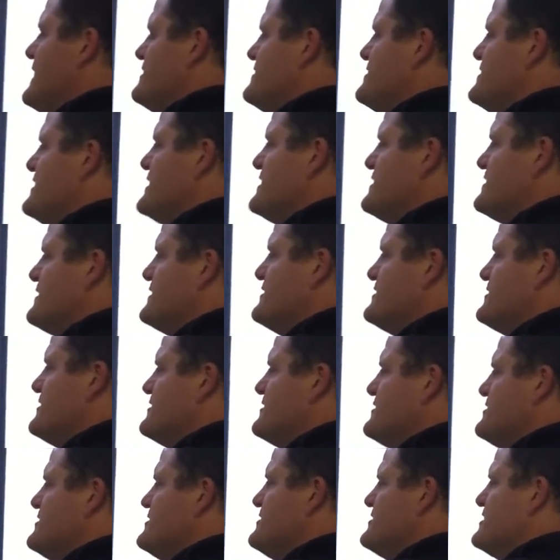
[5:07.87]
that disc is
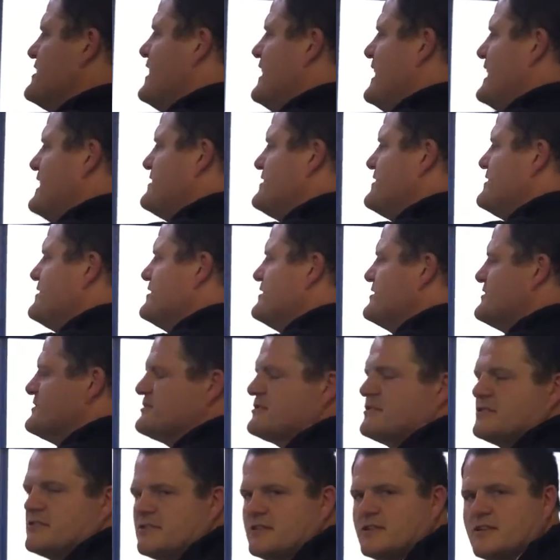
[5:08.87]
a
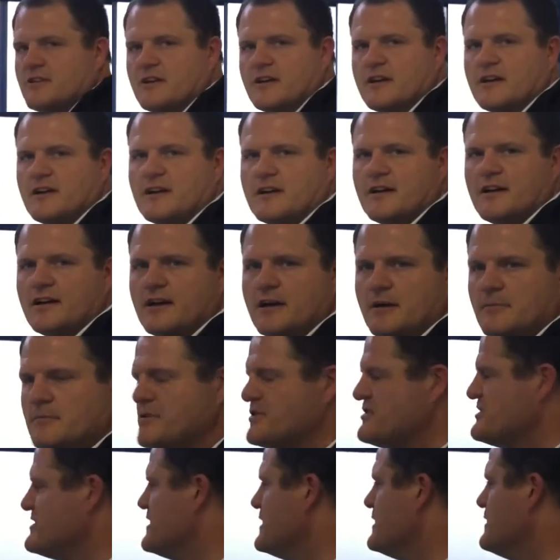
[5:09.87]
gelatinous
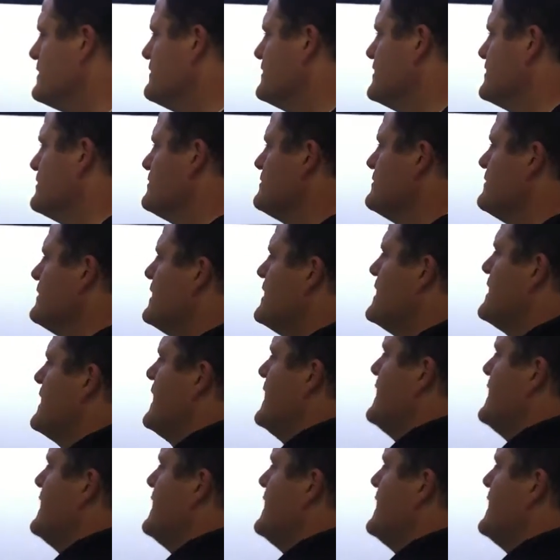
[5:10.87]
material,